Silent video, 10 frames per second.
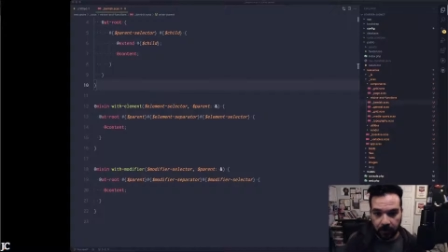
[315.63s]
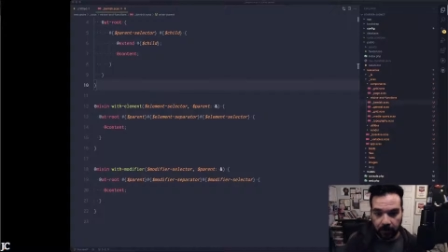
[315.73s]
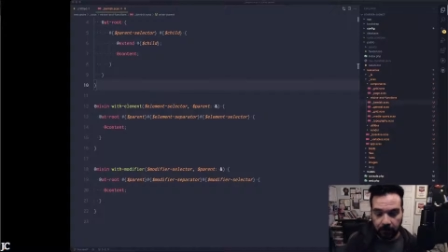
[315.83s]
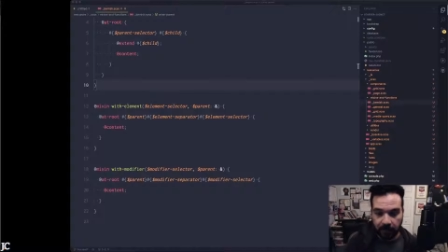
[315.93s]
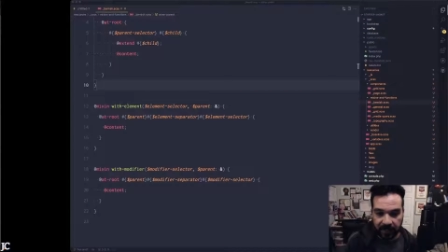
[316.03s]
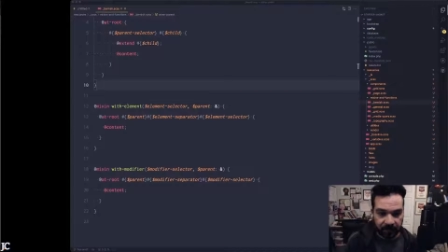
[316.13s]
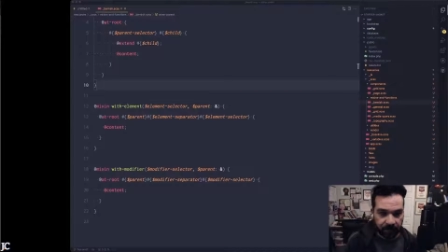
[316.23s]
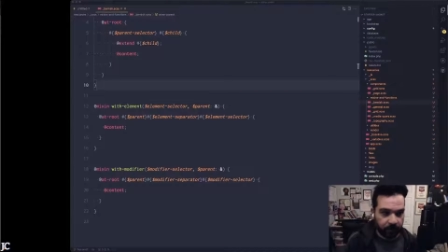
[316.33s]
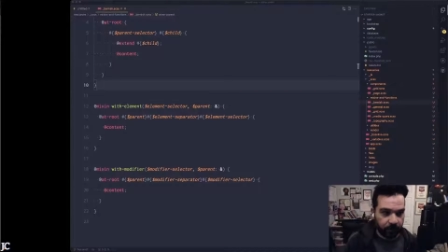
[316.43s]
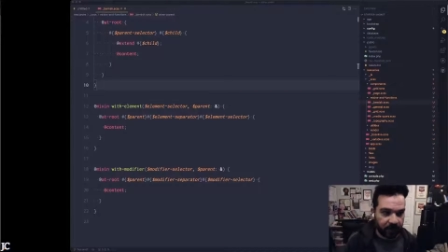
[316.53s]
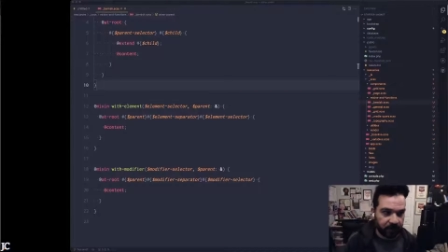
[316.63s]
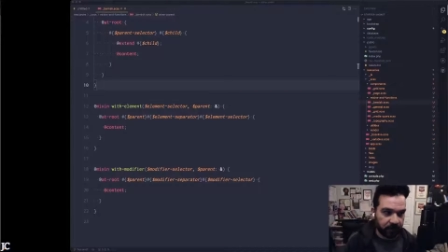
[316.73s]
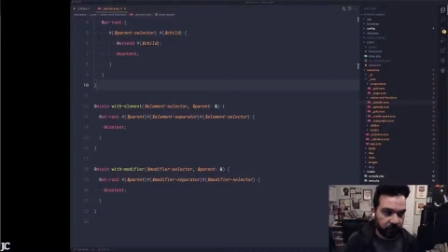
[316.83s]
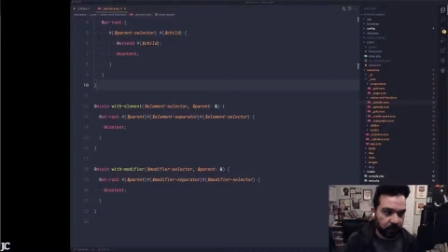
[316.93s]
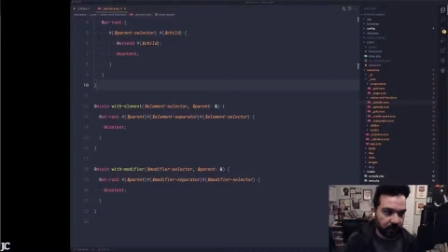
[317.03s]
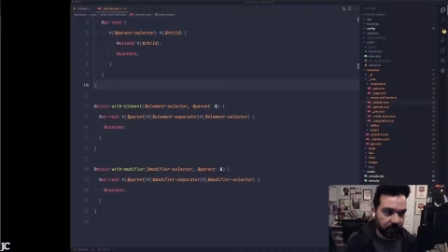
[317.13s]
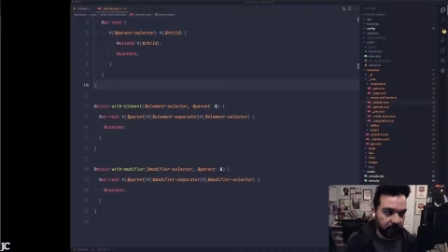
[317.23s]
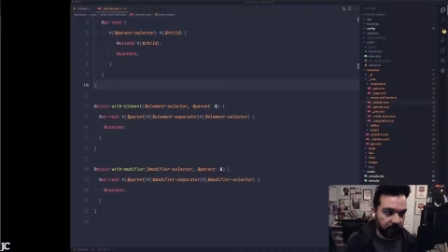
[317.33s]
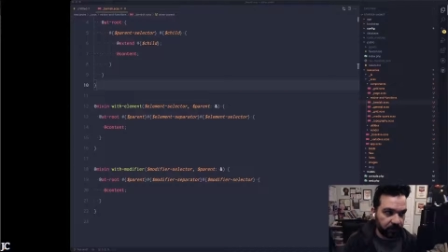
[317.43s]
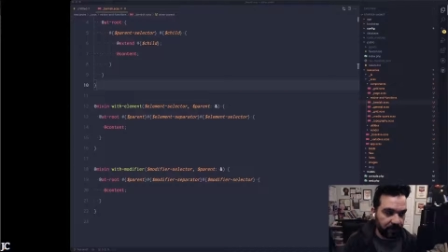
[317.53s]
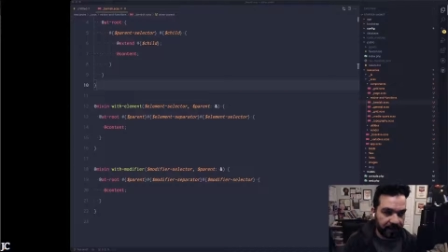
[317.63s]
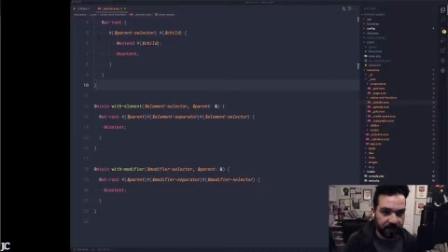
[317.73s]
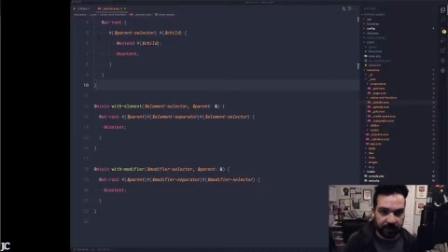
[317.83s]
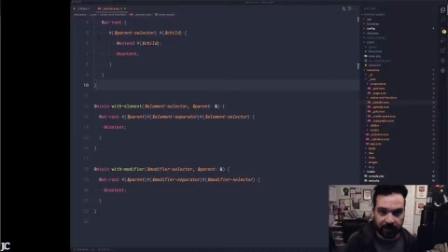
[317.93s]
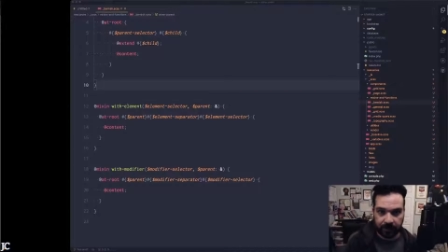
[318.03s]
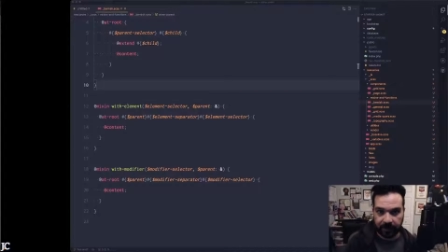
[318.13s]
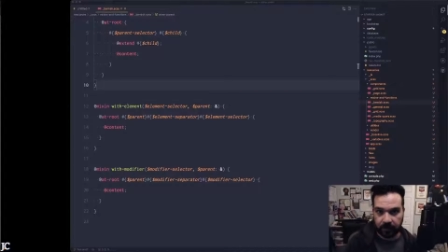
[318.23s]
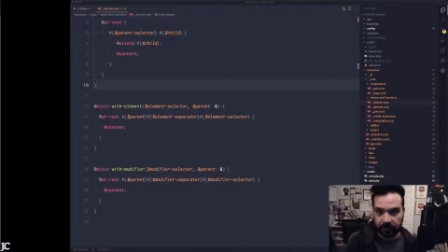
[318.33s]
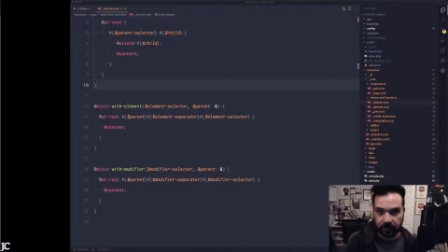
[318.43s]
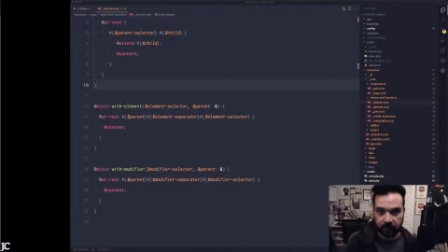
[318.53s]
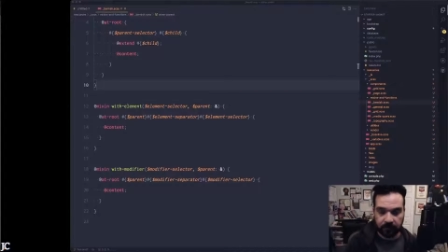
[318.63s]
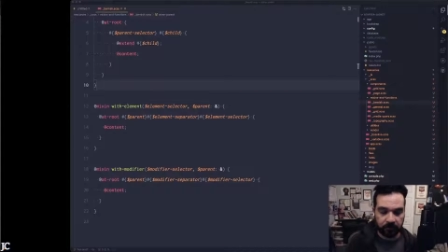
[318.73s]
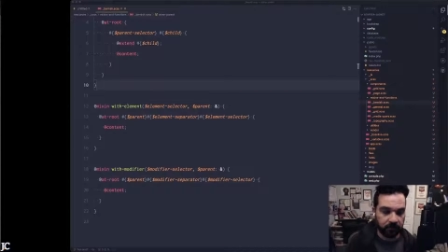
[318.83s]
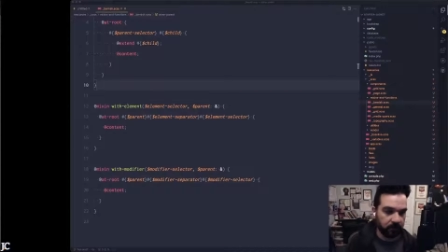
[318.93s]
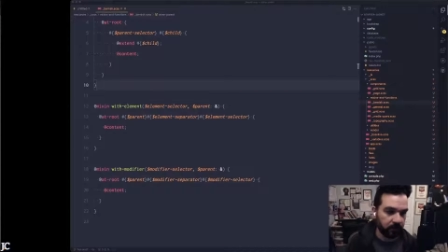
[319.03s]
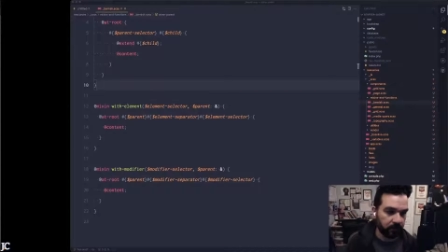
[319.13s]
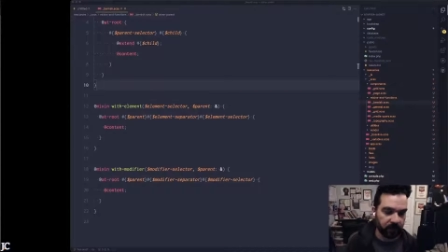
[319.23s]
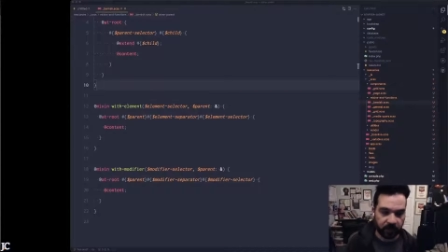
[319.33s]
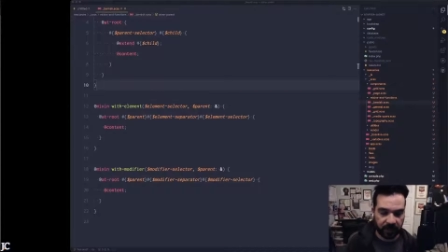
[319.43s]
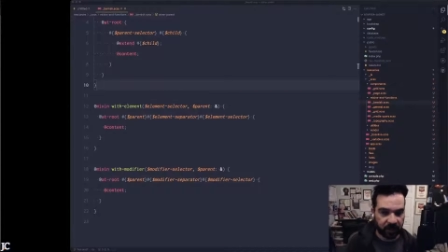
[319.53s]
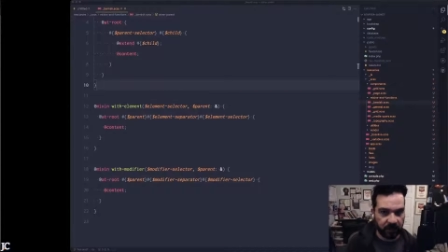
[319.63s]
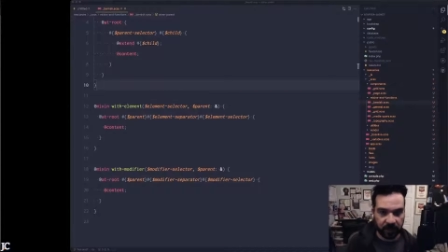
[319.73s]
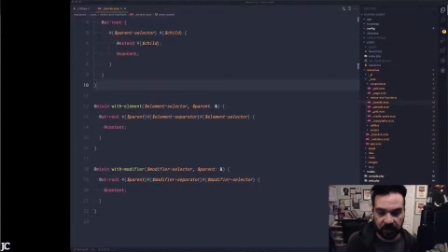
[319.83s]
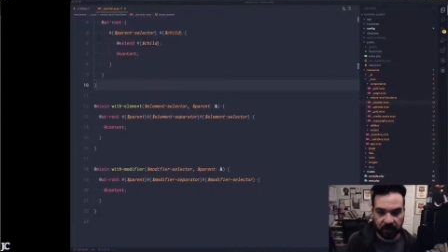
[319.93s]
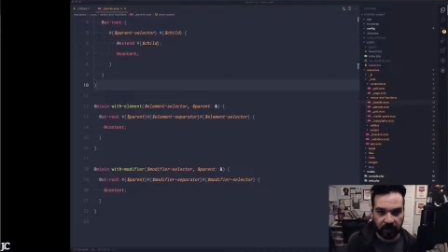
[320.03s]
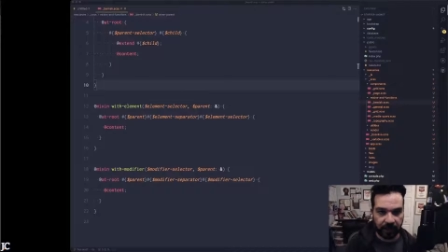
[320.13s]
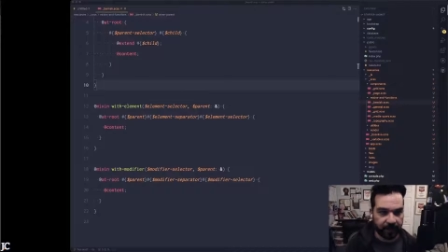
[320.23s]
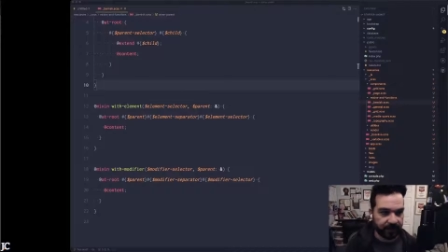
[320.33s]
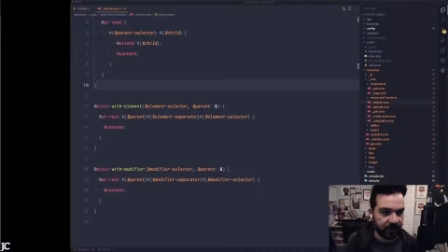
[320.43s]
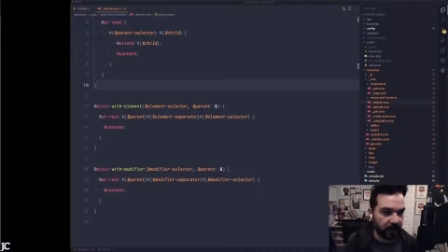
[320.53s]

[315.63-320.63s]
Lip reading: my starter projects are always usually based around Laravel, just PHP in general, I guess.